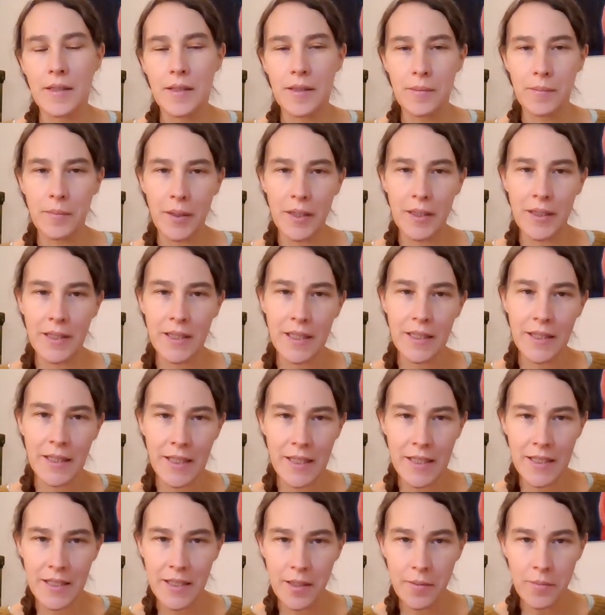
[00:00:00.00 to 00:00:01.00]
And by that,
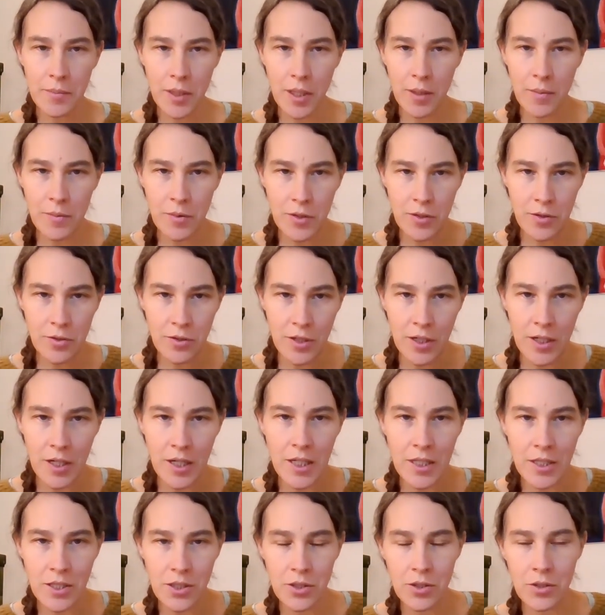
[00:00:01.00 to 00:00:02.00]
they sometimes
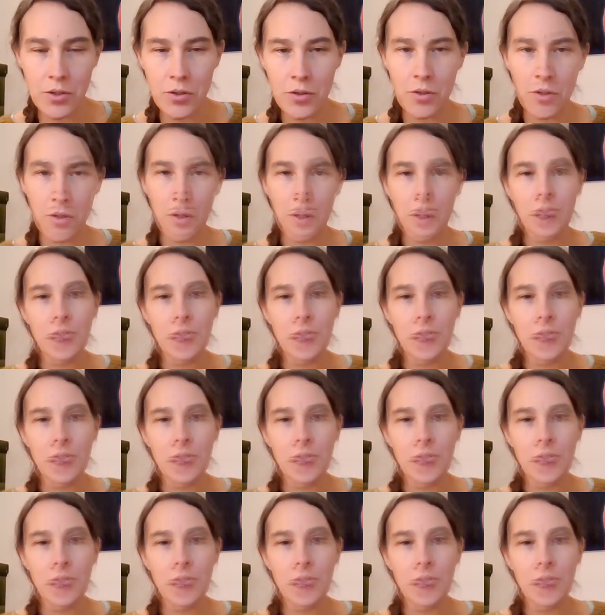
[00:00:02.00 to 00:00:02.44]
try to